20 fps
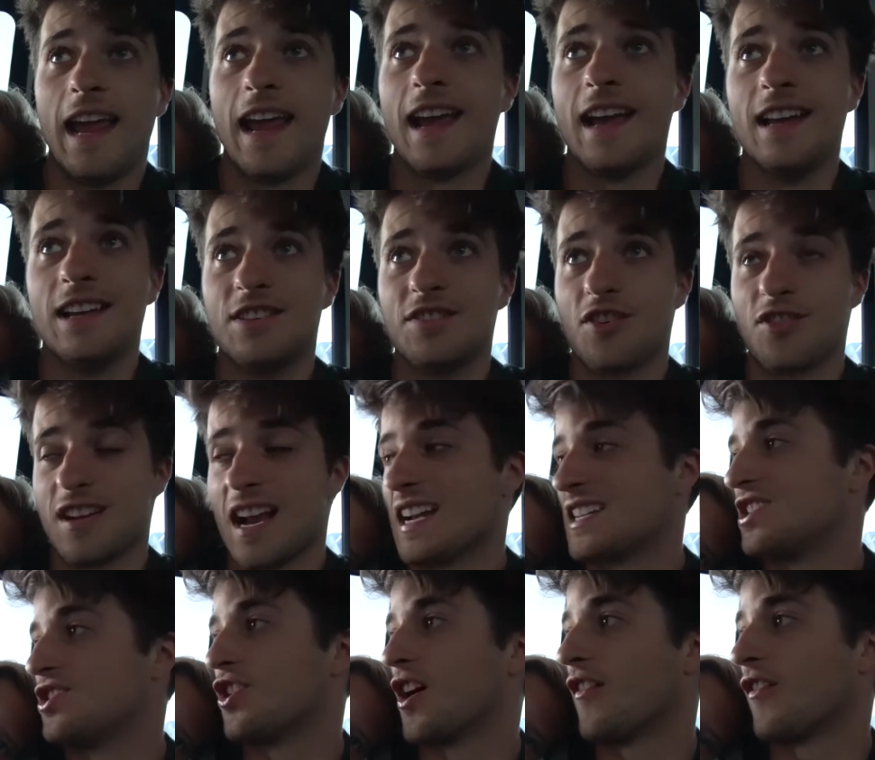and our
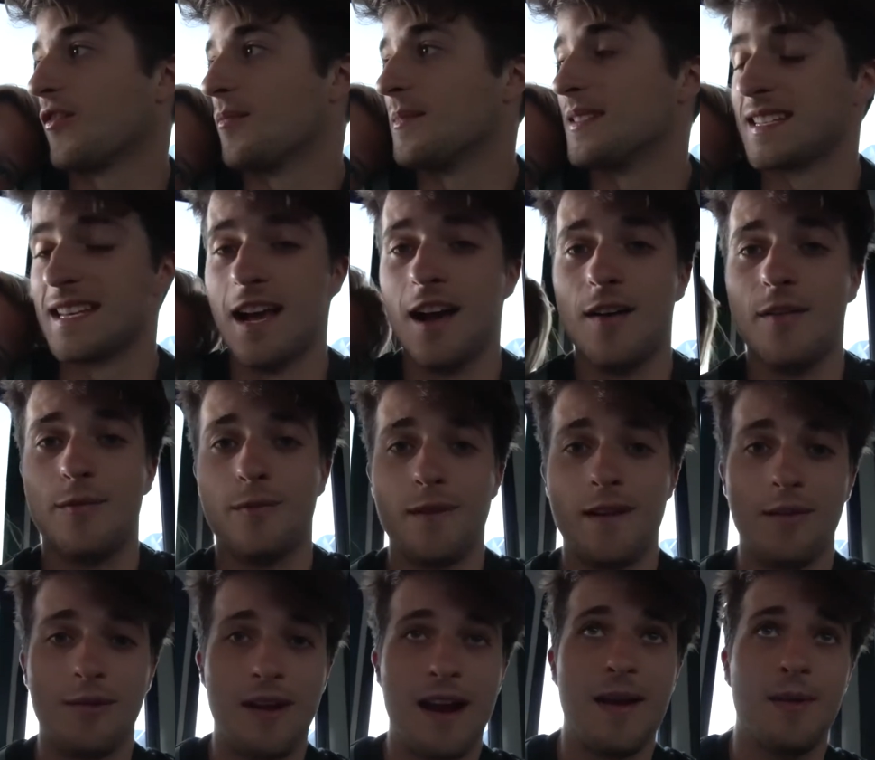taxi driver himself,
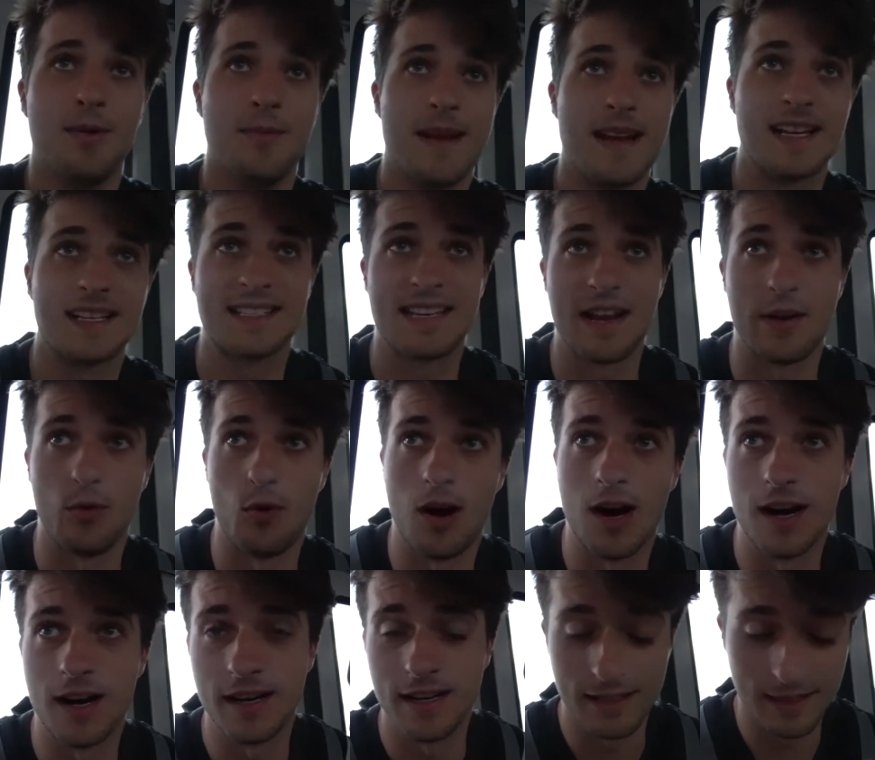we were able to make it to San
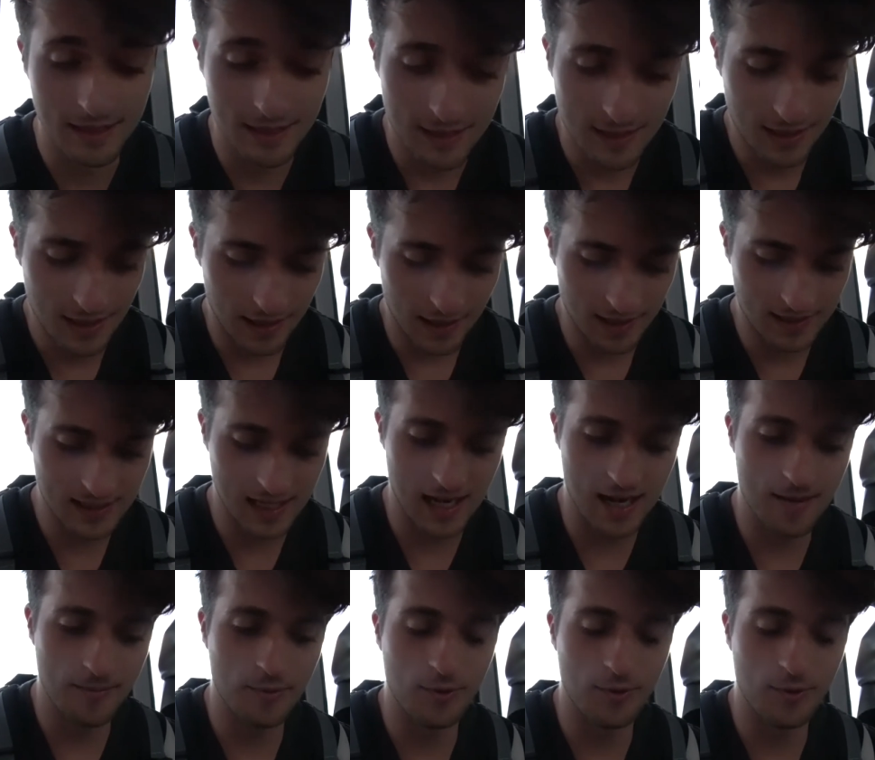Juan, a tiny